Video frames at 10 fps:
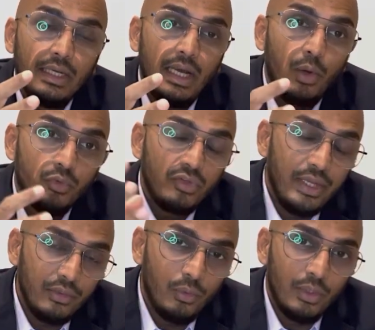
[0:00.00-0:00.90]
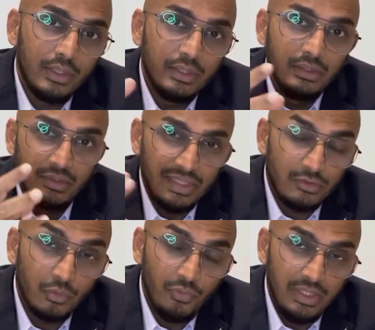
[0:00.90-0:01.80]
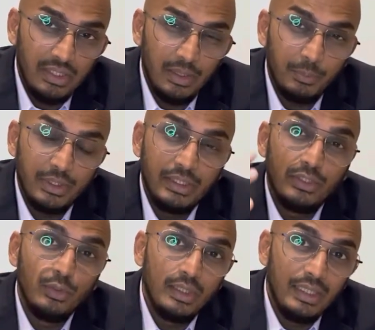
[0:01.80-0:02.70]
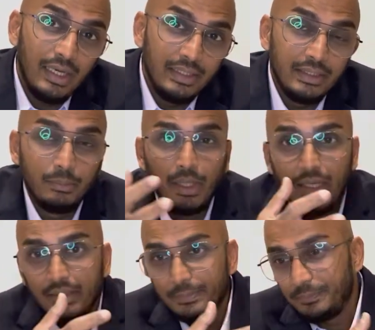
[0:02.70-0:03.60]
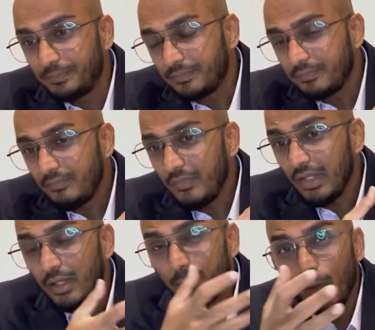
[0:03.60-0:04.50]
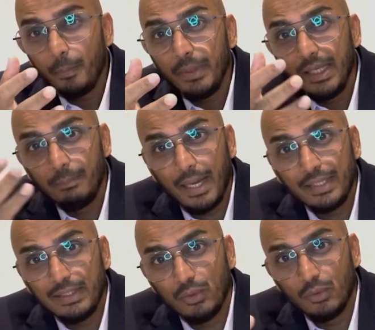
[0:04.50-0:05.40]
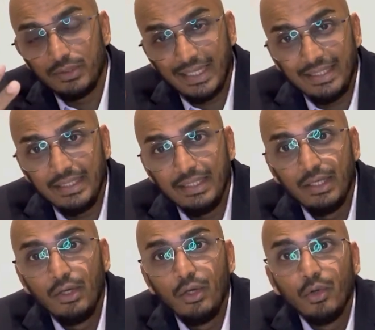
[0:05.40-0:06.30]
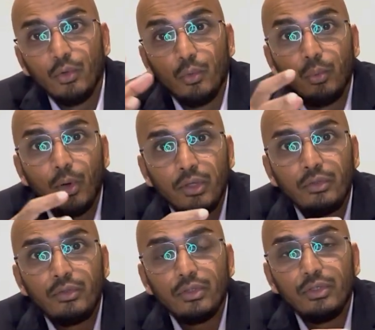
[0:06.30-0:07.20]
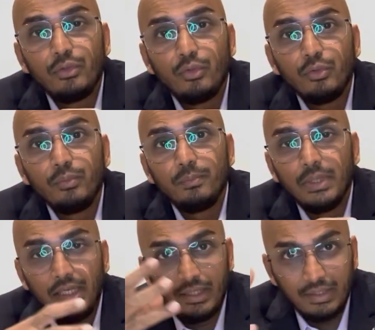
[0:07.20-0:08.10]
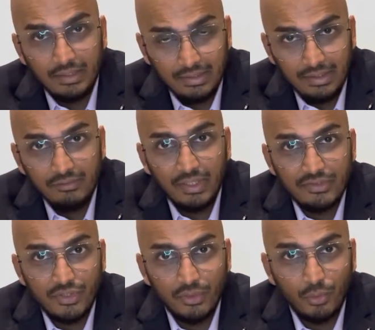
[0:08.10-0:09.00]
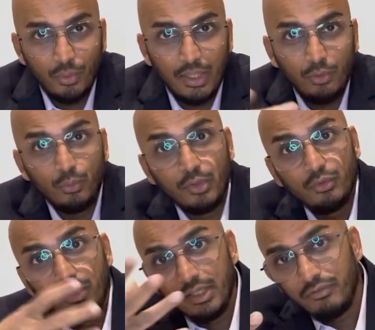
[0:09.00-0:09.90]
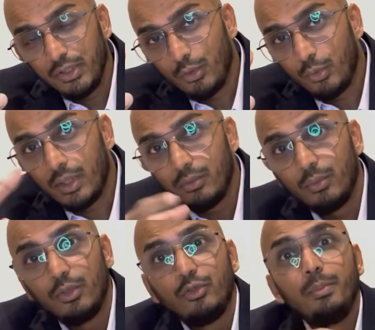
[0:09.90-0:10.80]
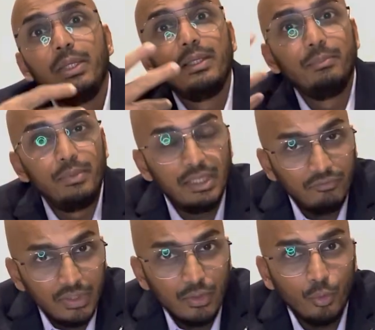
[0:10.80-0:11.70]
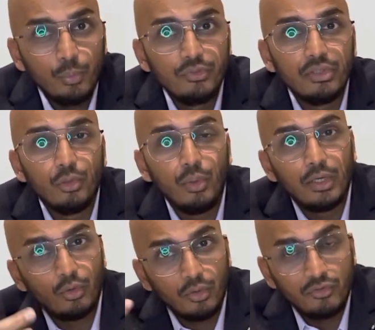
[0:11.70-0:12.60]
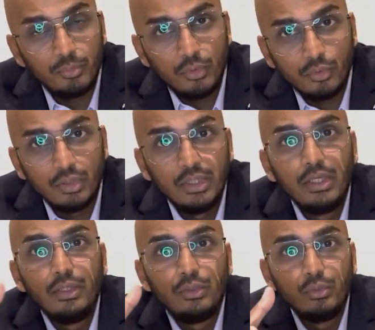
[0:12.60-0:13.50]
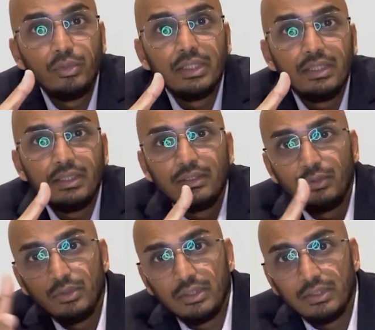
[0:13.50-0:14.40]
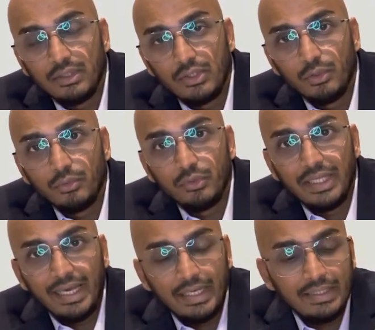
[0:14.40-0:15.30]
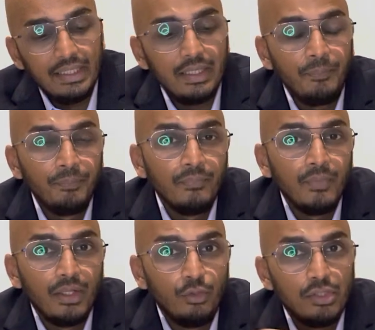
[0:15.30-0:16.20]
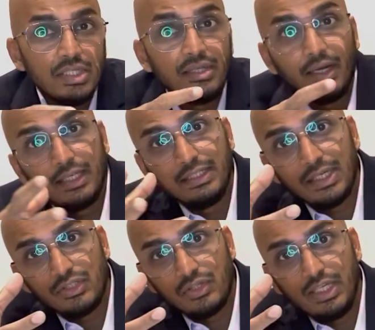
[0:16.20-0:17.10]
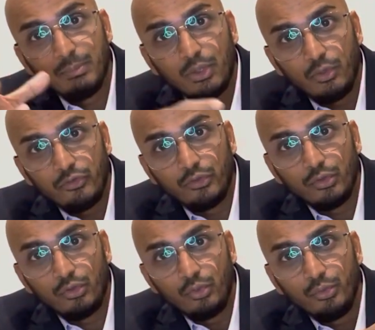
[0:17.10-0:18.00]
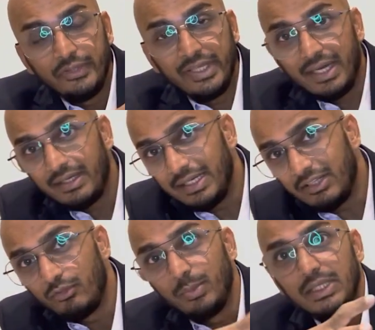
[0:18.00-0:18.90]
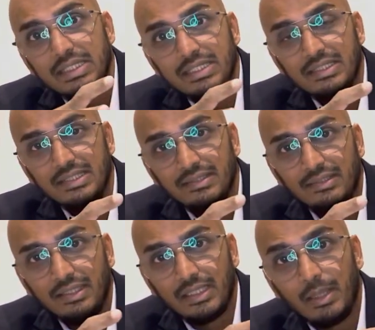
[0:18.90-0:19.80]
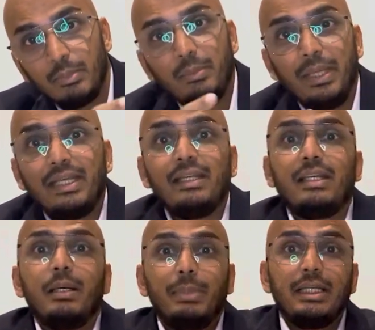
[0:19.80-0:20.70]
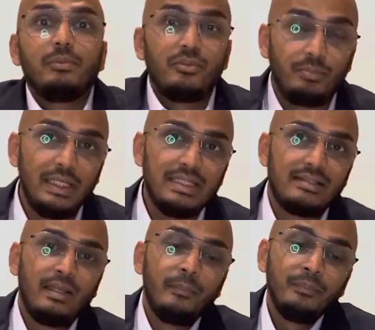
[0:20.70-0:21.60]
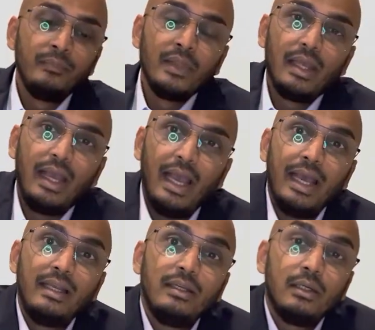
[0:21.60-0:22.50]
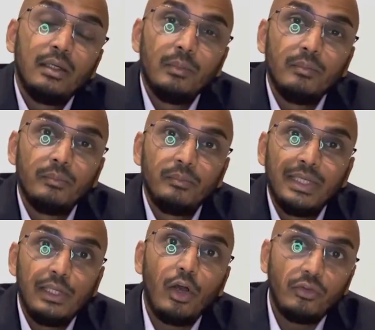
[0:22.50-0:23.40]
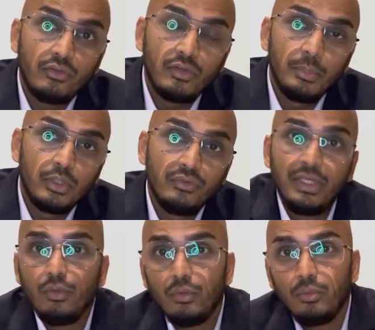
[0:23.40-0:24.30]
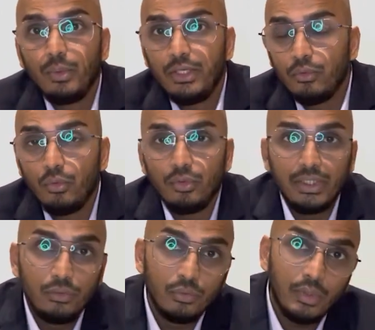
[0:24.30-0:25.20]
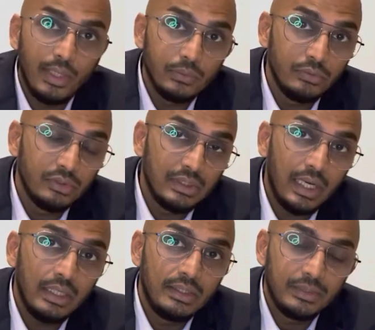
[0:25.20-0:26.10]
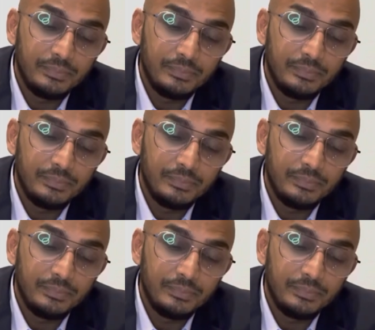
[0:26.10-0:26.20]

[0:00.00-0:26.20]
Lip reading: outside Goa, the rest of India, particularly Hyderabad, Bombay, Bangalore, Delhi, who want to invest in Goa, who want to live in Goa, who want to build lovely homes in Goa, contribute to the area, not just architecturally, but also through their experiences and come and make it a better space. And they're lost because they don't know where to go. They don't know how to start.